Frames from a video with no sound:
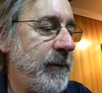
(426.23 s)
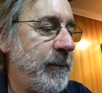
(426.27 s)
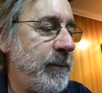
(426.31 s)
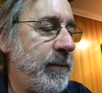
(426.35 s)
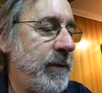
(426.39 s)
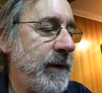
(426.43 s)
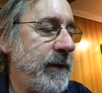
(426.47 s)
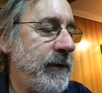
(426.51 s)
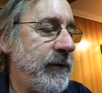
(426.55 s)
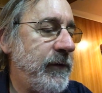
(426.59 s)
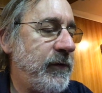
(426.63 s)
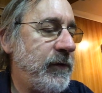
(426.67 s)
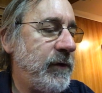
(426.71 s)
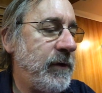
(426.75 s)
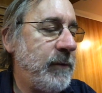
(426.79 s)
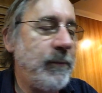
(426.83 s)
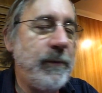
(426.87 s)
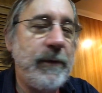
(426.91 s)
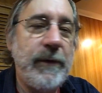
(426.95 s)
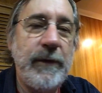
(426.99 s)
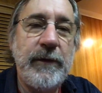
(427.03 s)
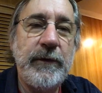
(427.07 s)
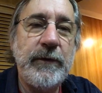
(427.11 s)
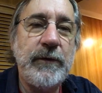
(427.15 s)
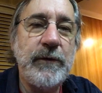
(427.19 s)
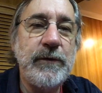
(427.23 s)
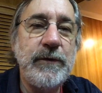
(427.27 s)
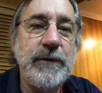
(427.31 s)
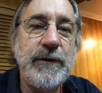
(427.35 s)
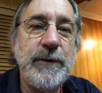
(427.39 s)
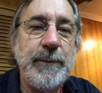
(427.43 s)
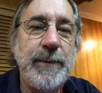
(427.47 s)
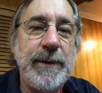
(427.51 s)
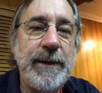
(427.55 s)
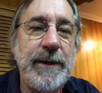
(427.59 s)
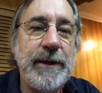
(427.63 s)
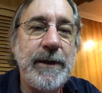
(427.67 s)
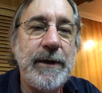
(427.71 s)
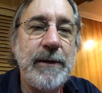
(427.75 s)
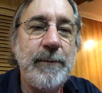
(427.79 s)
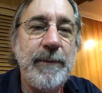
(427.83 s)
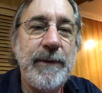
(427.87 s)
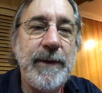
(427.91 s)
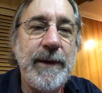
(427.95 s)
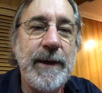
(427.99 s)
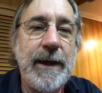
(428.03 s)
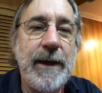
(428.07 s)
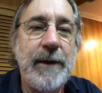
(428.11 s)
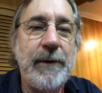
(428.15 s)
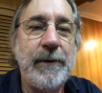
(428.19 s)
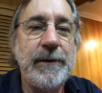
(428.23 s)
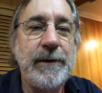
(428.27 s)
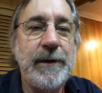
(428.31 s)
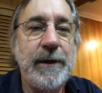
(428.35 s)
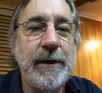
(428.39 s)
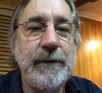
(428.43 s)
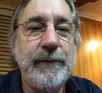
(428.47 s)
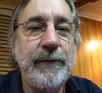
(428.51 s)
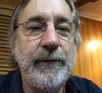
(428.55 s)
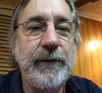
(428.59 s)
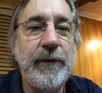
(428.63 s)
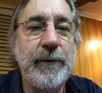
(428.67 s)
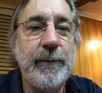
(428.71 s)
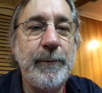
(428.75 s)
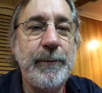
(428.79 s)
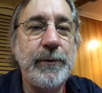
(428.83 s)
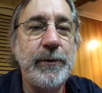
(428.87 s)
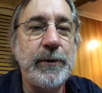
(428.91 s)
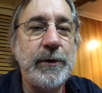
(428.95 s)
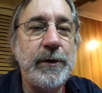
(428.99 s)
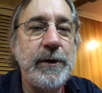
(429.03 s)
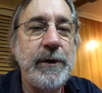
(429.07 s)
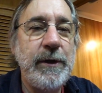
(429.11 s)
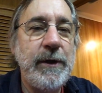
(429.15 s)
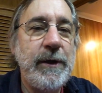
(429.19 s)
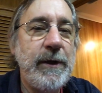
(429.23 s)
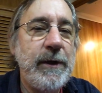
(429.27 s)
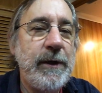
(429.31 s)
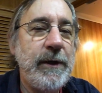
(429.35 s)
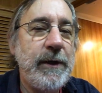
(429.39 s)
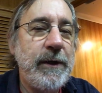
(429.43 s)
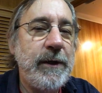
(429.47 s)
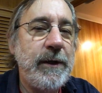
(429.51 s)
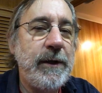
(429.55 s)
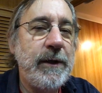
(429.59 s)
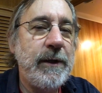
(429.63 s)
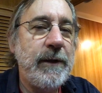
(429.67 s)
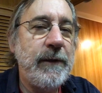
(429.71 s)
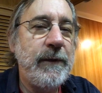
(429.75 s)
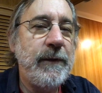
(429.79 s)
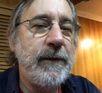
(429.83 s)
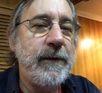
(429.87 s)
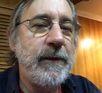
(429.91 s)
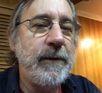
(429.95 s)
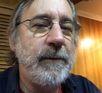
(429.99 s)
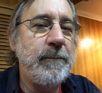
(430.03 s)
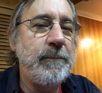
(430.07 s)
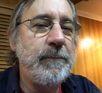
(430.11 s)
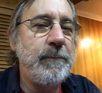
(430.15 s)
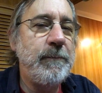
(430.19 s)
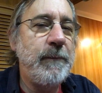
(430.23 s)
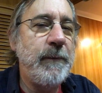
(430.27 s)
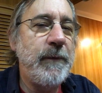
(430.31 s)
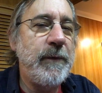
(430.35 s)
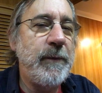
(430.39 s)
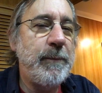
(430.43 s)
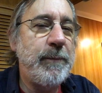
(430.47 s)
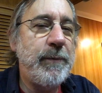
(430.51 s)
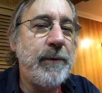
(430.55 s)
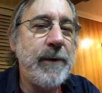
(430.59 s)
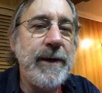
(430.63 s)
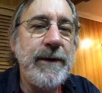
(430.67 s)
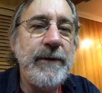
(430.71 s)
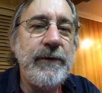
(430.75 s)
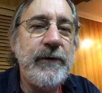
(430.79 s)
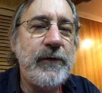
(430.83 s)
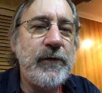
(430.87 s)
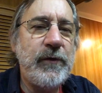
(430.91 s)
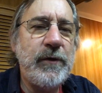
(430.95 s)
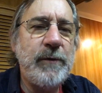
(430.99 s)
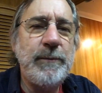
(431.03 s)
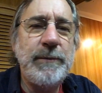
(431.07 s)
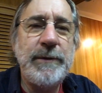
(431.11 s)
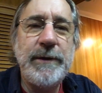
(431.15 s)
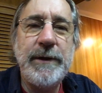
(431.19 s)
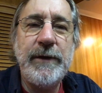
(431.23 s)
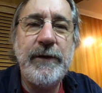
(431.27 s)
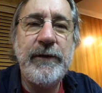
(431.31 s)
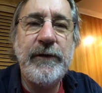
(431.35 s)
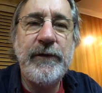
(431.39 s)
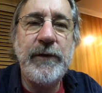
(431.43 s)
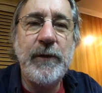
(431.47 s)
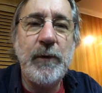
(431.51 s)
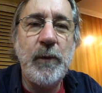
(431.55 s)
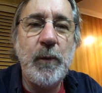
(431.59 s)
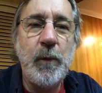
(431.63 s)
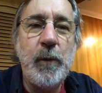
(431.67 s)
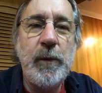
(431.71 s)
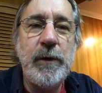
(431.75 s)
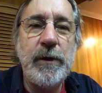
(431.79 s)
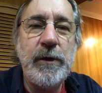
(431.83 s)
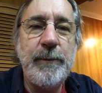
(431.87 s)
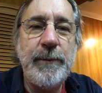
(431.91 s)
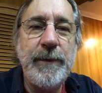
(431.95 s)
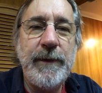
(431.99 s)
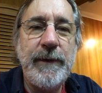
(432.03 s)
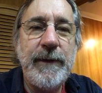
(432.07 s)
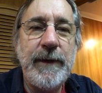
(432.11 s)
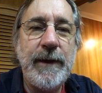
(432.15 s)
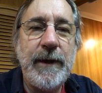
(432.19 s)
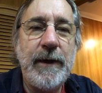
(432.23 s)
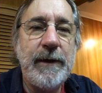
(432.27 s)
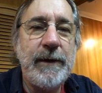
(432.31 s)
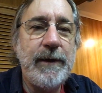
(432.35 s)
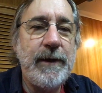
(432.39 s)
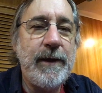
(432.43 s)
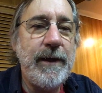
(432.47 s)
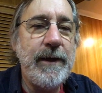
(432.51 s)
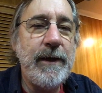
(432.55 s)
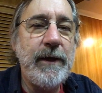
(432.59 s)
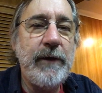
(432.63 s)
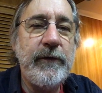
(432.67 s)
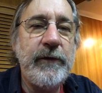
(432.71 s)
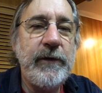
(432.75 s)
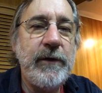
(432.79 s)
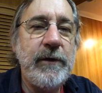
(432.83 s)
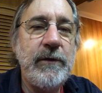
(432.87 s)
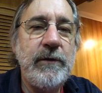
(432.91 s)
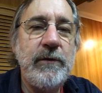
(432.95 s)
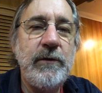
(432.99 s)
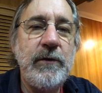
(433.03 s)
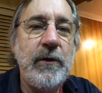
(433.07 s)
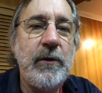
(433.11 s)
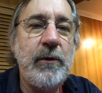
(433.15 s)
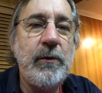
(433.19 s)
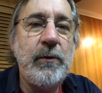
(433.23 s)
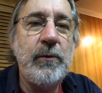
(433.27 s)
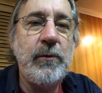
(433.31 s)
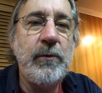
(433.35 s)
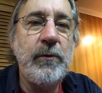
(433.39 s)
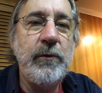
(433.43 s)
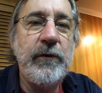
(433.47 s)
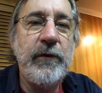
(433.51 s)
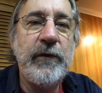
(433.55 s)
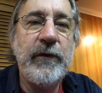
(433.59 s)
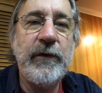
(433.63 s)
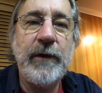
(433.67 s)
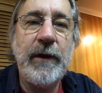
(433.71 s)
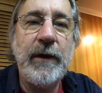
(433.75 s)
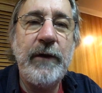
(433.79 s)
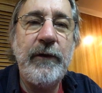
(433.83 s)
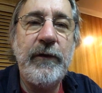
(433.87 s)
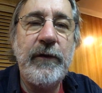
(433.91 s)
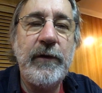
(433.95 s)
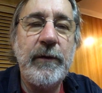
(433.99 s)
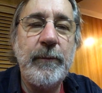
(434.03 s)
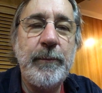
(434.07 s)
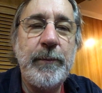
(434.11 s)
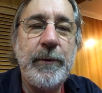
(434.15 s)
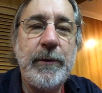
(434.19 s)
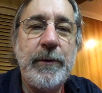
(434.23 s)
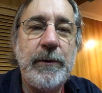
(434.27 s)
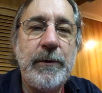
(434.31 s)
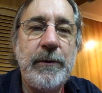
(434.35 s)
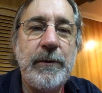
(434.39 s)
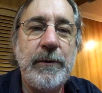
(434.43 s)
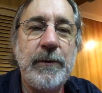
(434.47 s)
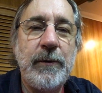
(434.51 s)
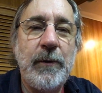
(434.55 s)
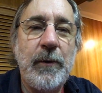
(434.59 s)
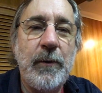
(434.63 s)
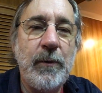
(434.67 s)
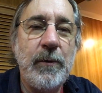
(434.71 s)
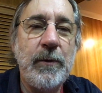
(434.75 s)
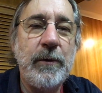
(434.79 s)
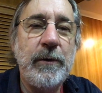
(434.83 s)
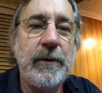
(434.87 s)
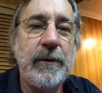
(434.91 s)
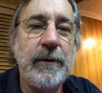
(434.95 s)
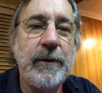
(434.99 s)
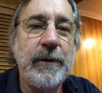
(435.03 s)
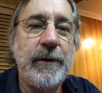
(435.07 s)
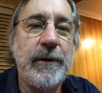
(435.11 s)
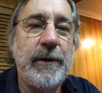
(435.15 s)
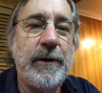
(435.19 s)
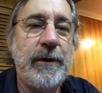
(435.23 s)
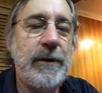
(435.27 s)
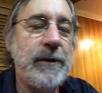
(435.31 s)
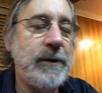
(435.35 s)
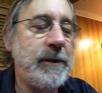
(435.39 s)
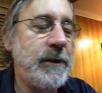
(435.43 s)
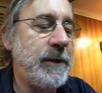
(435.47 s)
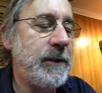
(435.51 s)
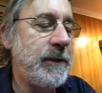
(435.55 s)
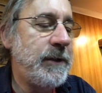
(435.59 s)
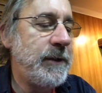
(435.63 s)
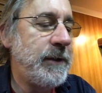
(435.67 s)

the brainstorm that's going to become the outline for the book. The brainstorm list that will be the outline is in no sensible order at all.